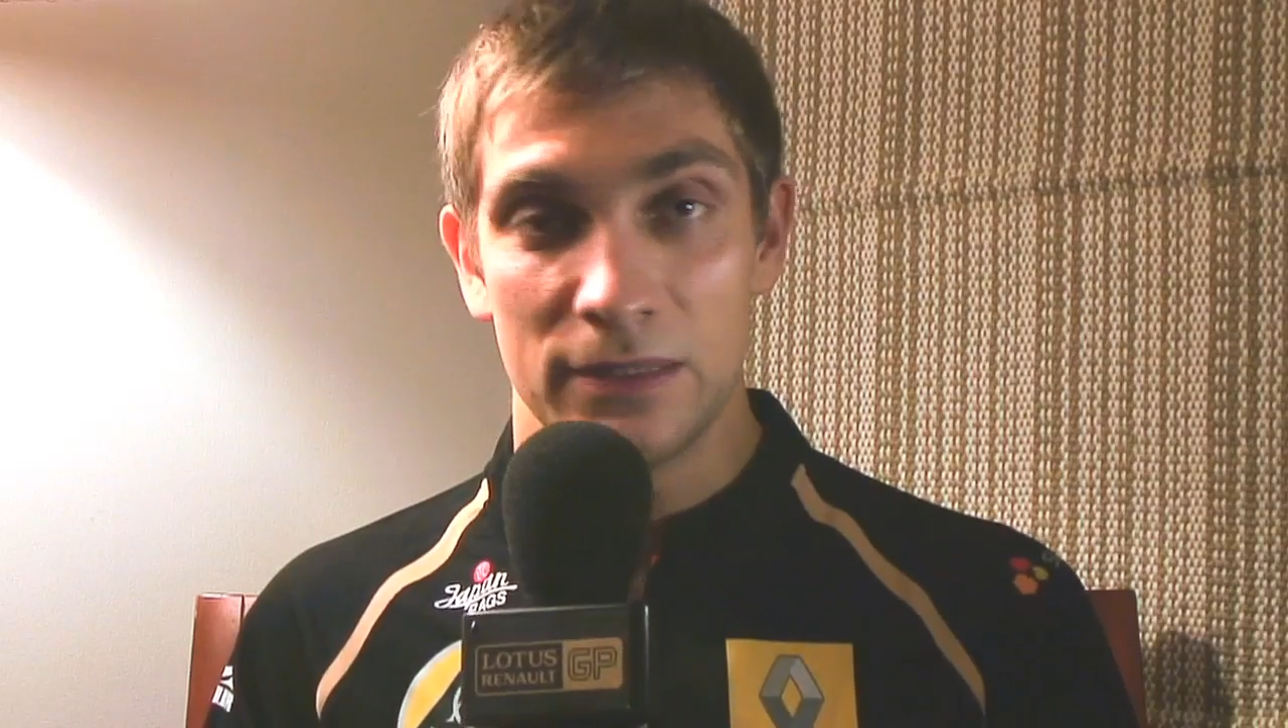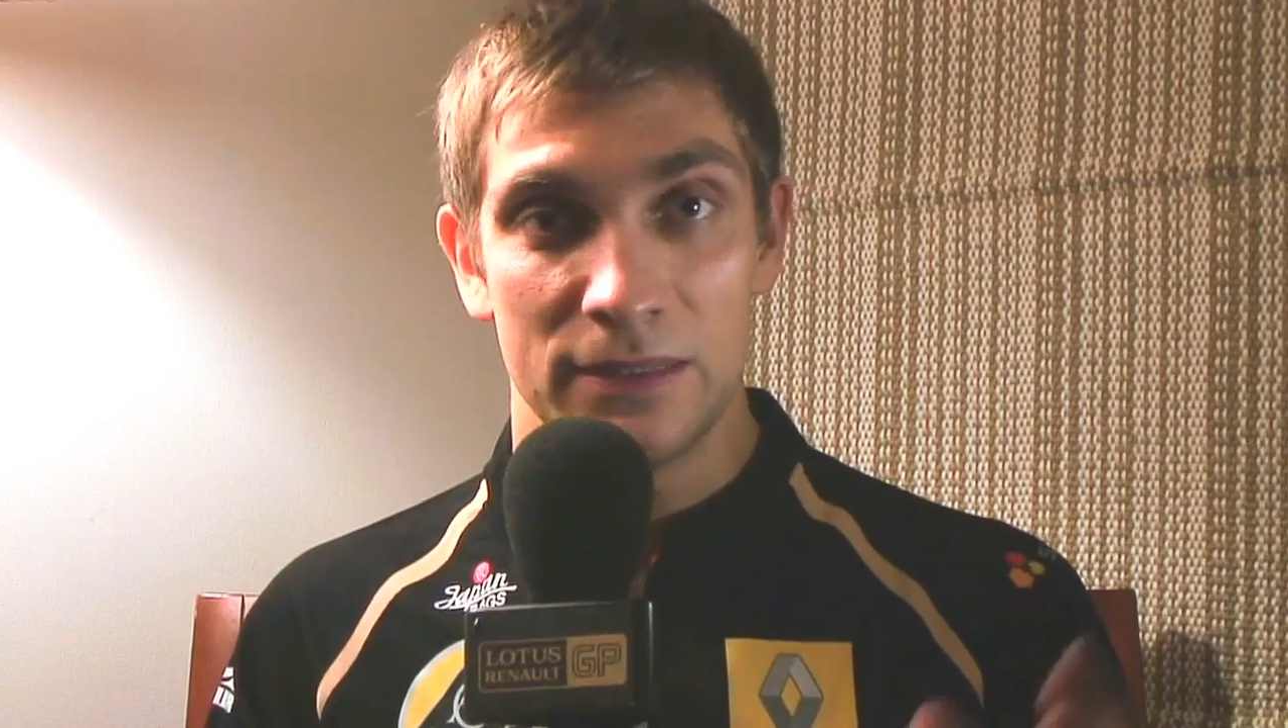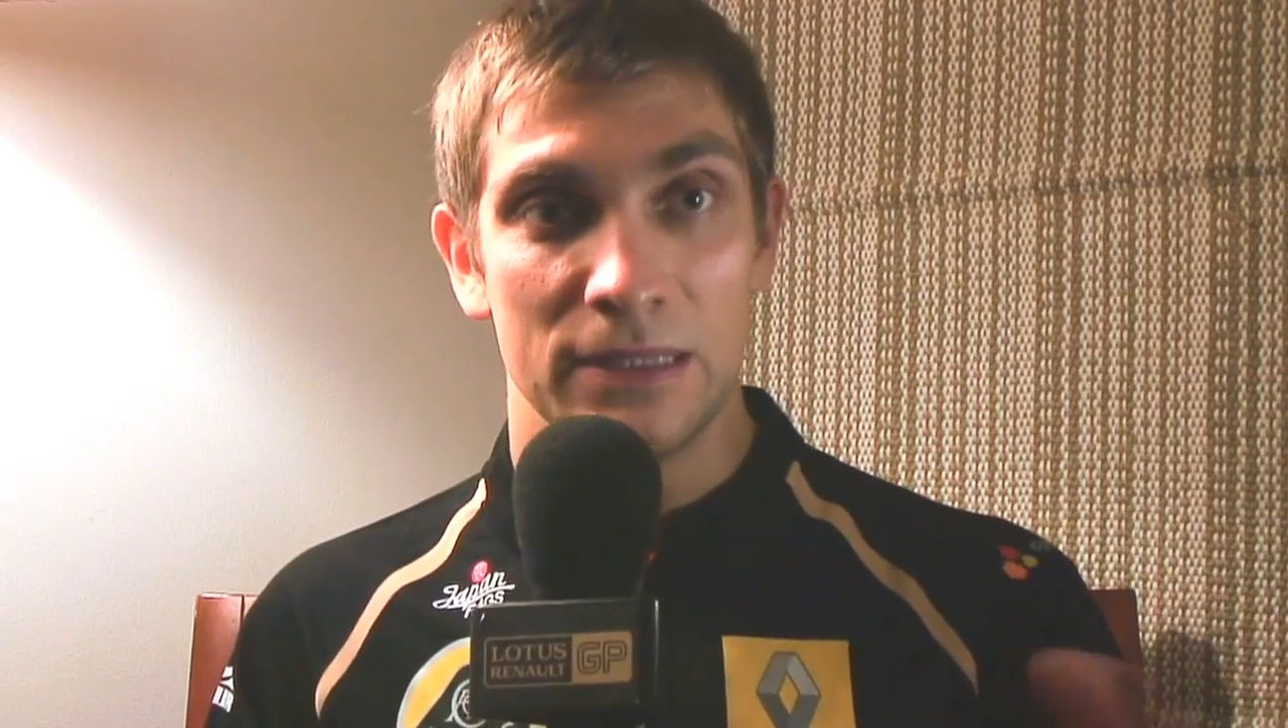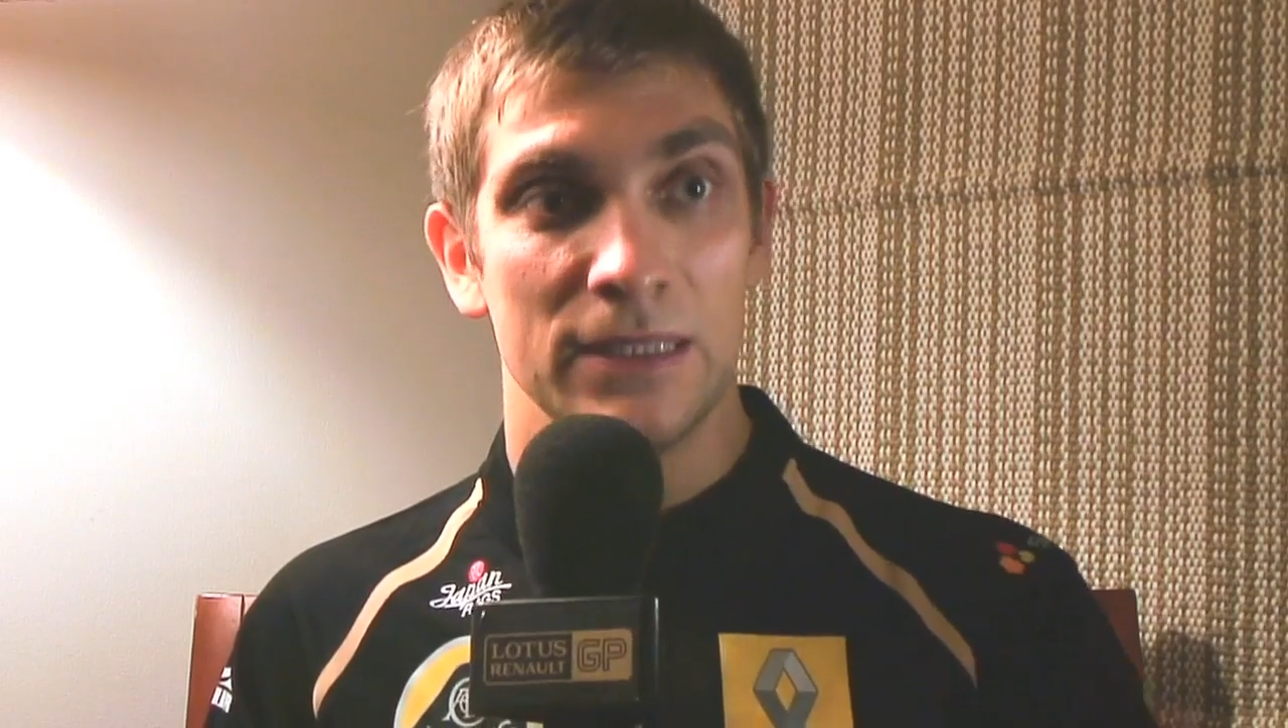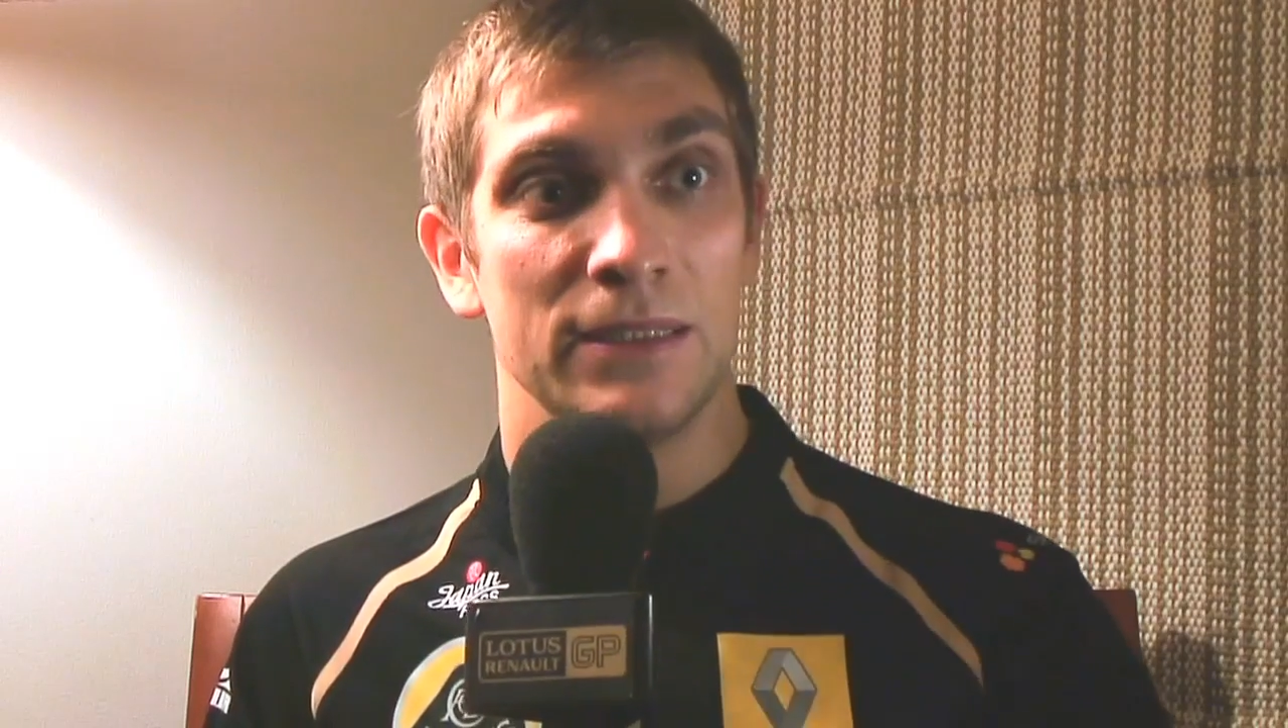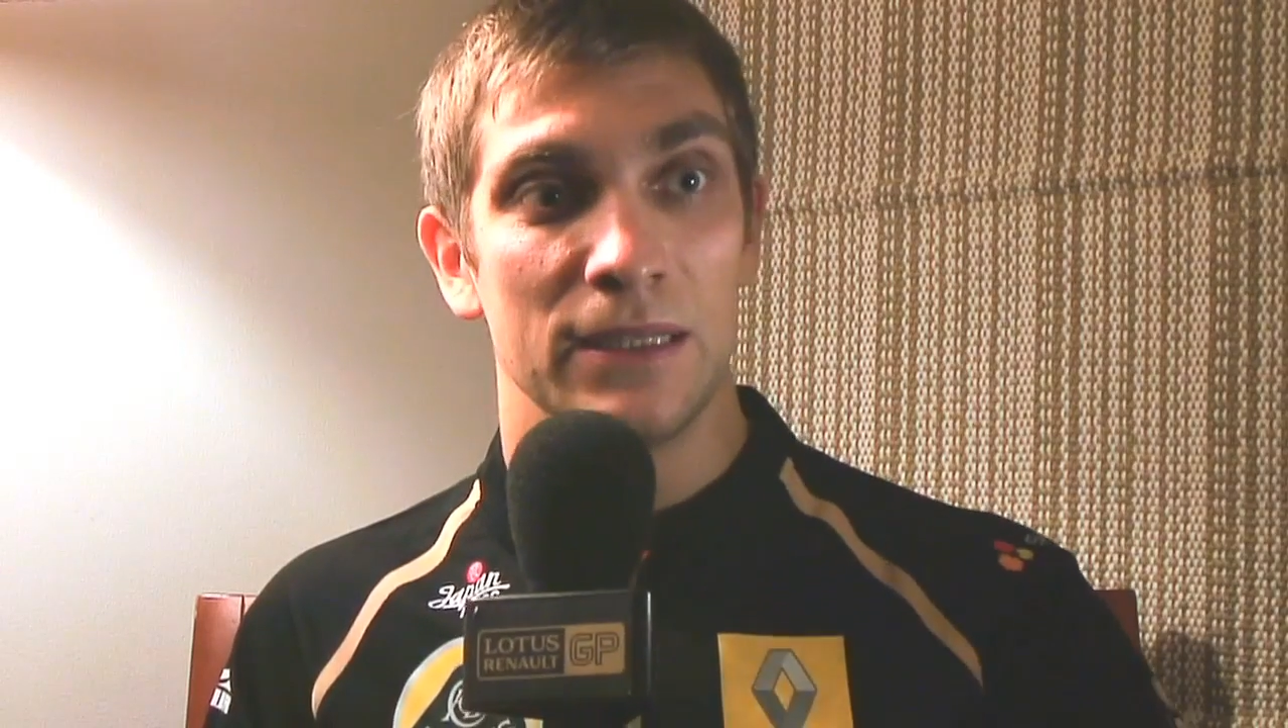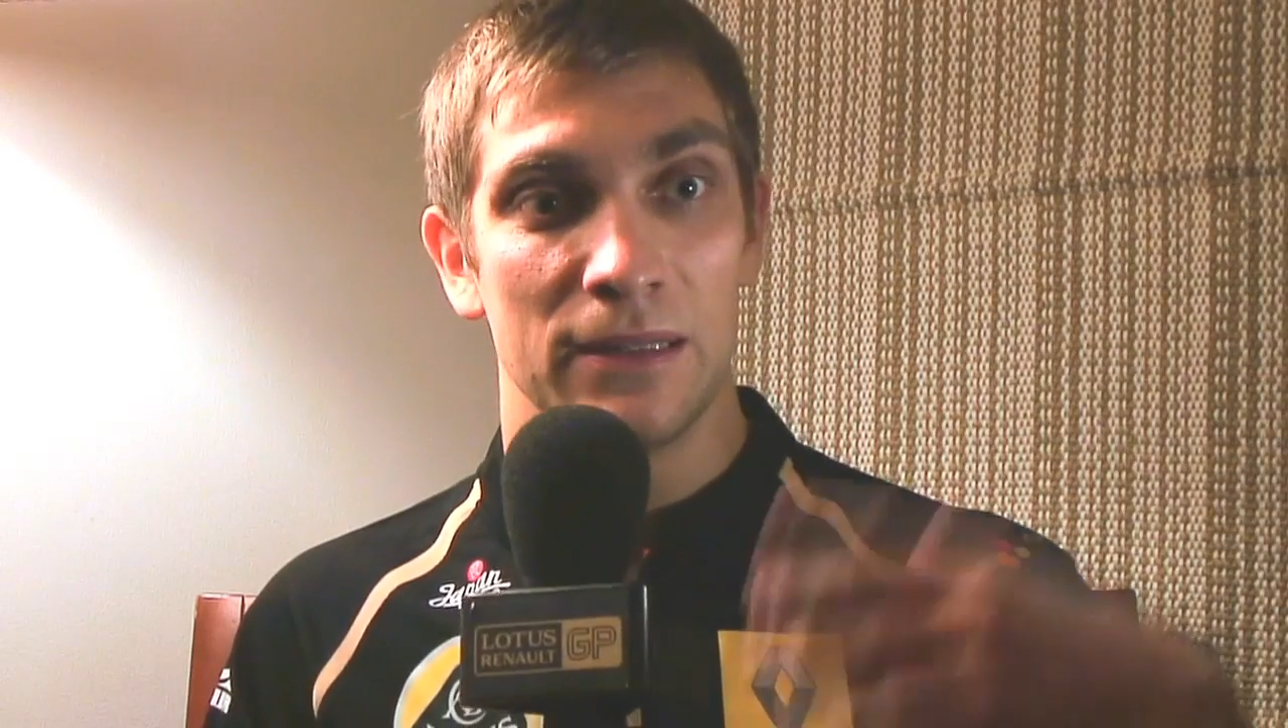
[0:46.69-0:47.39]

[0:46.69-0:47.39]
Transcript: street,